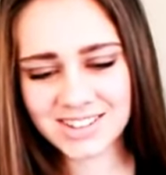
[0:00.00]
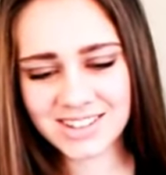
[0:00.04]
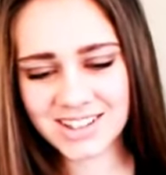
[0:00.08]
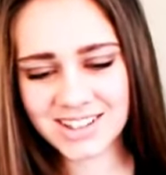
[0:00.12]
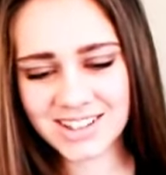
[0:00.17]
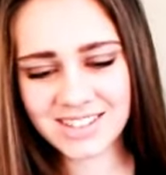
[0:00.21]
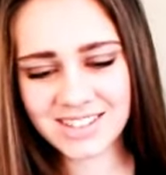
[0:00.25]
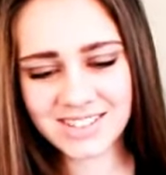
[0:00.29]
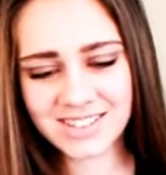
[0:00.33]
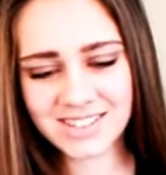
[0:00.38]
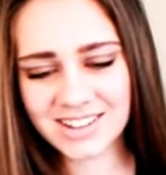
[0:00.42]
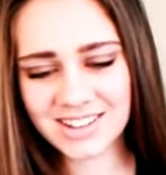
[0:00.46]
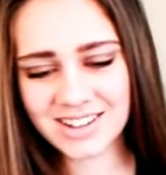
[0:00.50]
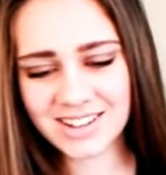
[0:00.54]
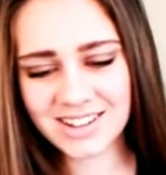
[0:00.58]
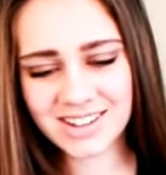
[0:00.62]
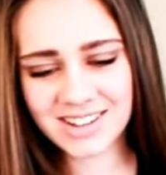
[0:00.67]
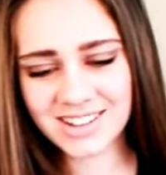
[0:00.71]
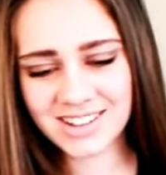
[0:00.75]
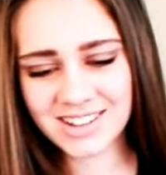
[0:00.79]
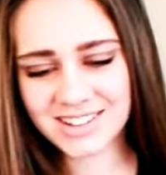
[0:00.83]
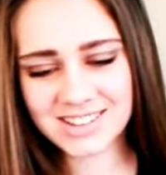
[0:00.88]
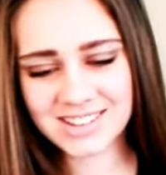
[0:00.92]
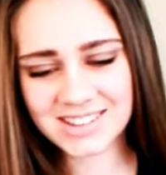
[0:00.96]
aren't even in the
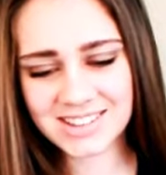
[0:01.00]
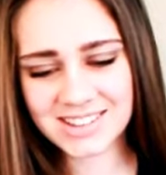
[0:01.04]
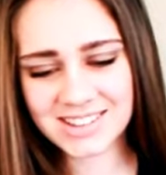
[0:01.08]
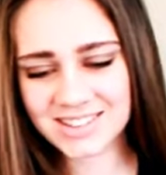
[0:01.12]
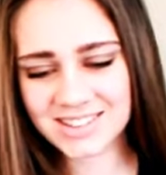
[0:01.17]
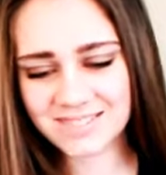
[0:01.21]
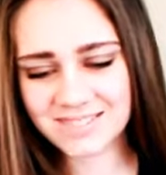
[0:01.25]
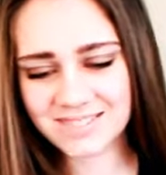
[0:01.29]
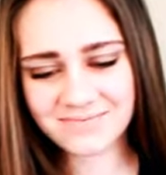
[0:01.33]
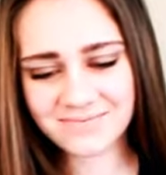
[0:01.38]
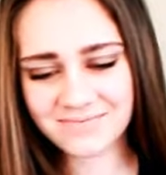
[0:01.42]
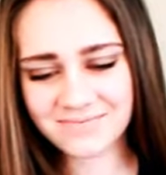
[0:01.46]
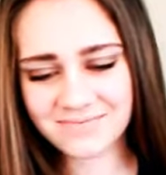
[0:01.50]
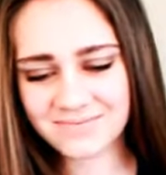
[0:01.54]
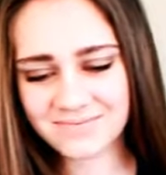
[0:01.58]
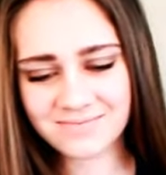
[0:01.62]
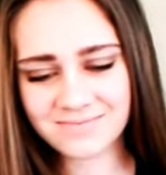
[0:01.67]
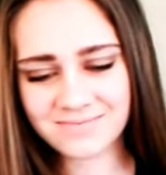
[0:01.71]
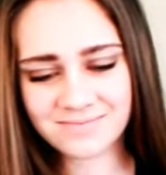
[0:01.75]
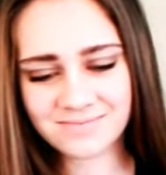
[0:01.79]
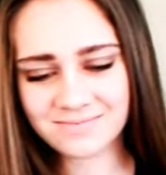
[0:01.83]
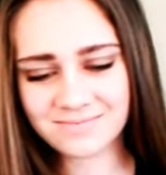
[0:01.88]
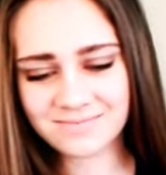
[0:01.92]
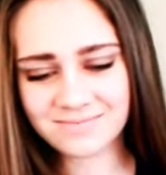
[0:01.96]
notes.
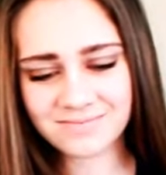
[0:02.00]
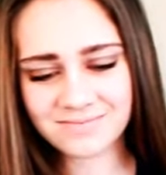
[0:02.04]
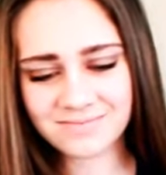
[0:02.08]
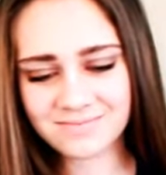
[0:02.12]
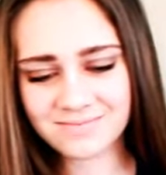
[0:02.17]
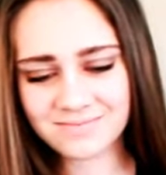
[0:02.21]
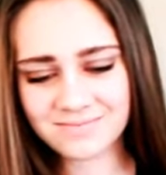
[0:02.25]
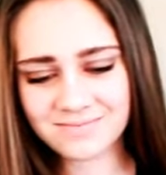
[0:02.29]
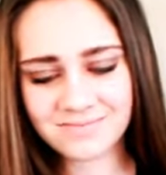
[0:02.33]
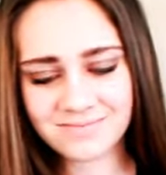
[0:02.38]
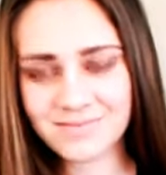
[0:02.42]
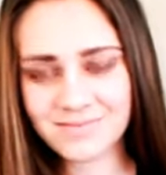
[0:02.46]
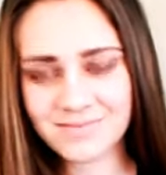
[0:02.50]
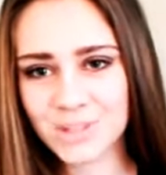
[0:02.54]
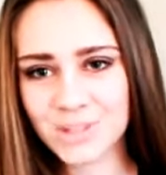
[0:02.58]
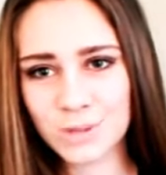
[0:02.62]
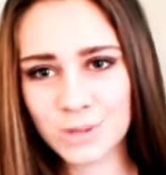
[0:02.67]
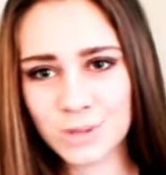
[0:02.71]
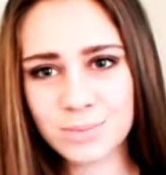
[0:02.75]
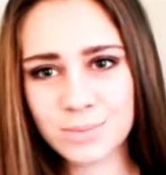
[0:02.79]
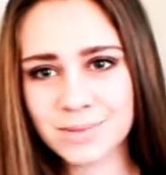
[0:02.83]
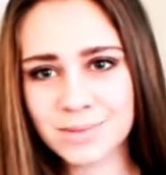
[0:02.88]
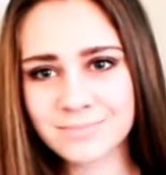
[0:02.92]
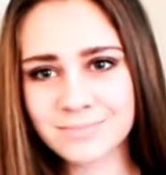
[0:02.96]

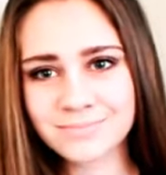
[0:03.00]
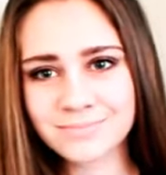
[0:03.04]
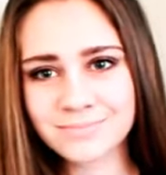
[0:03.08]
Nope.